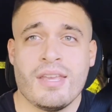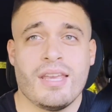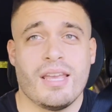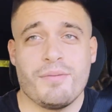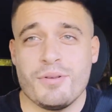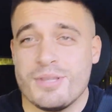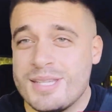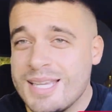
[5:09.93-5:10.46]

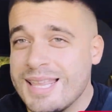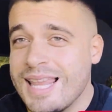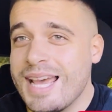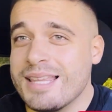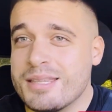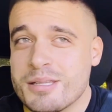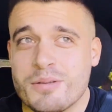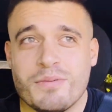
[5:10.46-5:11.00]
If you did
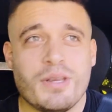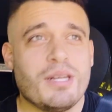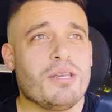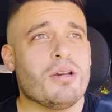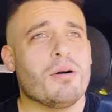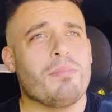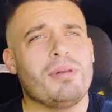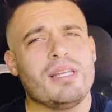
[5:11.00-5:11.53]
like this
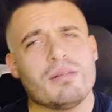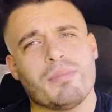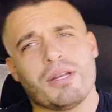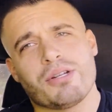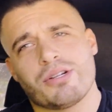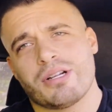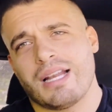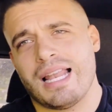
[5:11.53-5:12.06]
video, please make
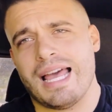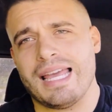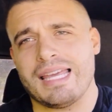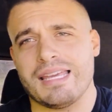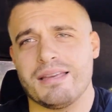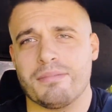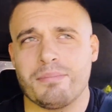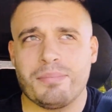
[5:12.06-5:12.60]
sure to
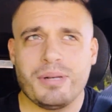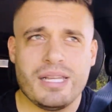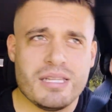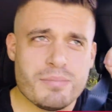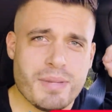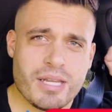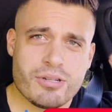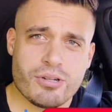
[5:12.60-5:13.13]
like it. Please
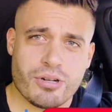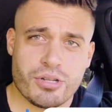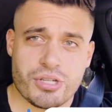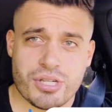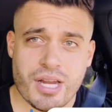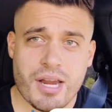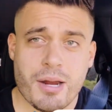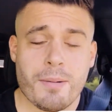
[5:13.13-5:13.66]
make sure to
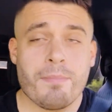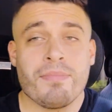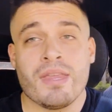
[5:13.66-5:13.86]
share.